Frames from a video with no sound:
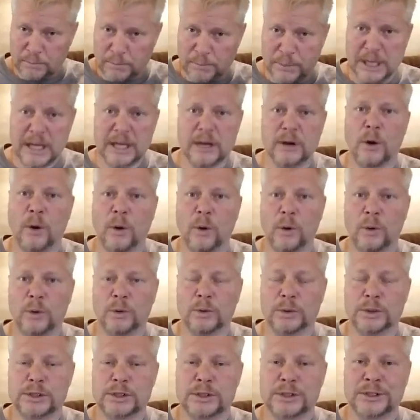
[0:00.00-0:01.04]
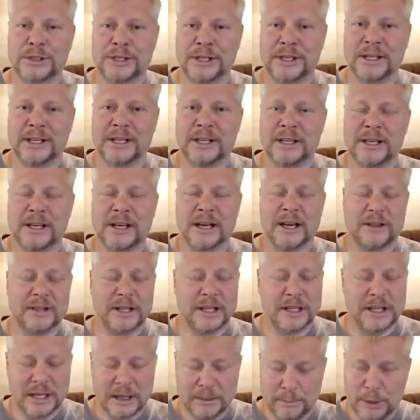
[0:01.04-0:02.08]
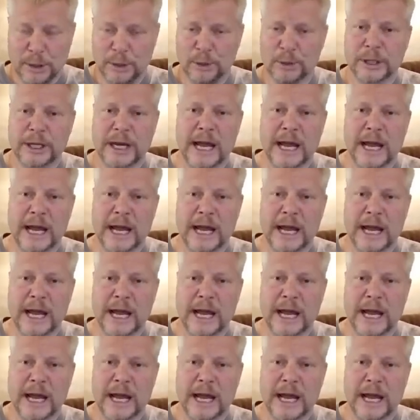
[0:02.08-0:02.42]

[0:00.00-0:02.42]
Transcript: big holes, and then they'd build